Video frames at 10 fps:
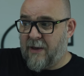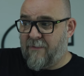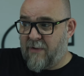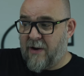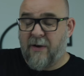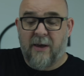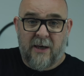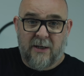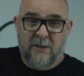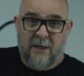I'm very
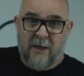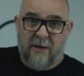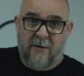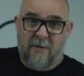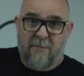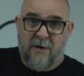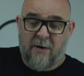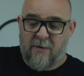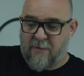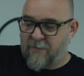excited and
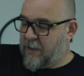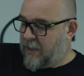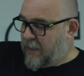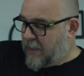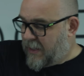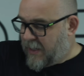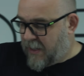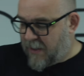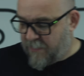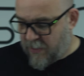proud of.
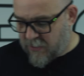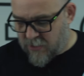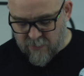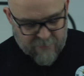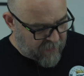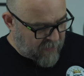We've got some,